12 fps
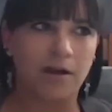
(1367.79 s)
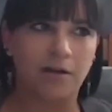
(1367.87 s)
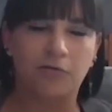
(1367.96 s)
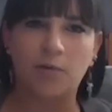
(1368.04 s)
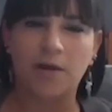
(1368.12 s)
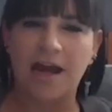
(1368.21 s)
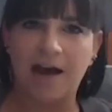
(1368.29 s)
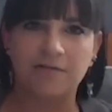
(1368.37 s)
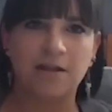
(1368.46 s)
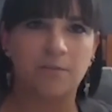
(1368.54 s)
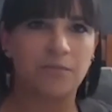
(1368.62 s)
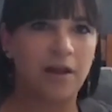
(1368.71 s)
if we have
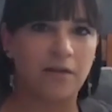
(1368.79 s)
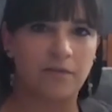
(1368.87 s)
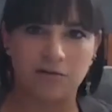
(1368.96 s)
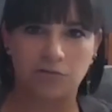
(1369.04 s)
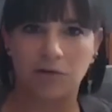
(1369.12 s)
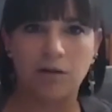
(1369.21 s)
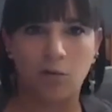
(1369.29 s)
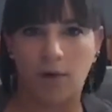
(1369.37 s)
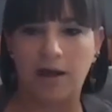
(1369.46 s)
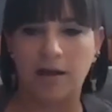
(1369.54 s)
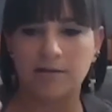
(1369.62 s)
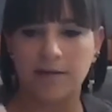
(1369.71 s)
something that's really
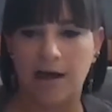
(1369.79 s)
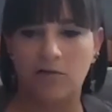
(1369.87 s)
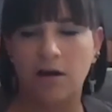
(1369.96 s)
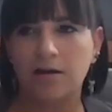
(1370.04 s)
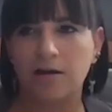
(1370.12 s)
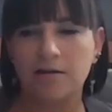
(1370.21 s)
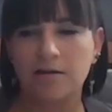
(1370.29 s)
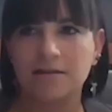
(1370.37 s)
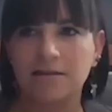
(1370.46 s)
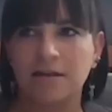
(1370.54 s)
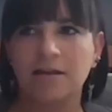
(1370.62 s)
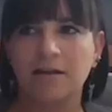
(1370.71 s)
weighing down on
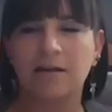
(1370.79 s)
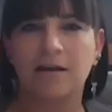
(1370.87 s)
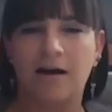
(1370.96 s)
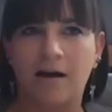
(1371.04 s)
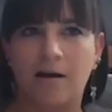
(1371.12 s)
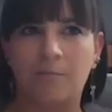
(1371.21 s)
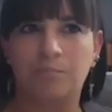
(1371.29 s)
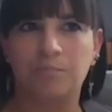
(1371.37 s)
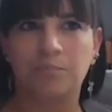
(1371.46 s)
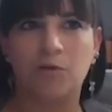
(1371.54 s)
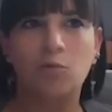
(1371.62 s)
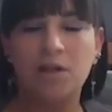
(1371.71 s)
us,
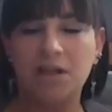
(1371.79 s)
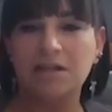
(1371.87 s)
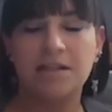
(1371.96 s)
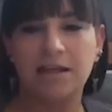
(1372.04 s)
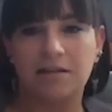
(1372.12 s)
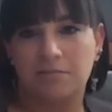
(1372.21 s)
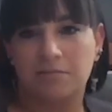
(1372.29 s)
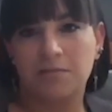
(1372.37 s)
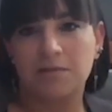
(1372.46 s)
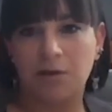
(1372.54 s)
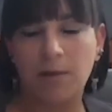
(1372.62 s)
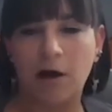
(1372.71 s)
we need to get
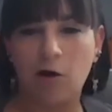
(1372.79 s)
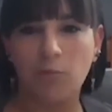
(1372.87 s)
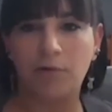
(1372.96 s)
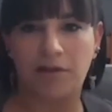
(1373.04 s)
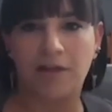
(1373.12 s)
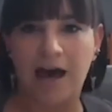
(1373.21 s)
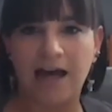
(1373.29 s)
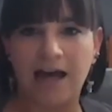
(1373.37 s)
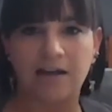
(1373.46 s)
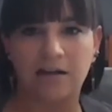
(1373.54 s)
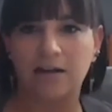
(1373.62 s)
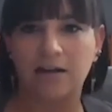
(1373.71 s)
some help with that,
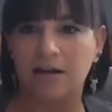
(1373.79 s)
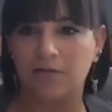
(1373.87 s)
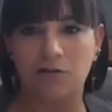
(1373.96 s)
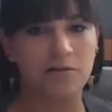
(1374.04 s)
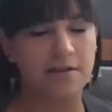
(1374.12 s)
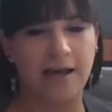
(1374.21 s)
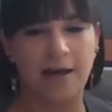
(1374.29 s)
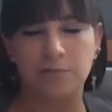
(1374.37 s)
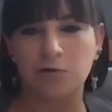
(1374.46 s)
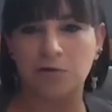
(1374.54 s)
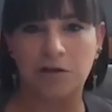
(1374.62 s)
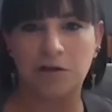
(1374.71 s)
and there's
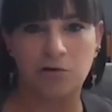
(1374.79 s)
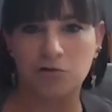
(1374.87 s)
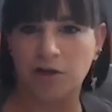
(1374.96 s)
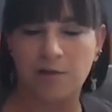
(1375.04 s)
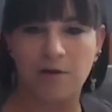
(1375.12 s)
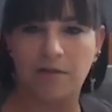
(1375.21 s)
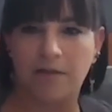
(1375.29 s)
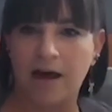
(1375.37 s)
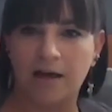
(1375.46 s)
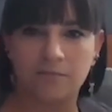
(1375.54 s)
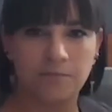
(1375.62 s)
absolutely no shame in that.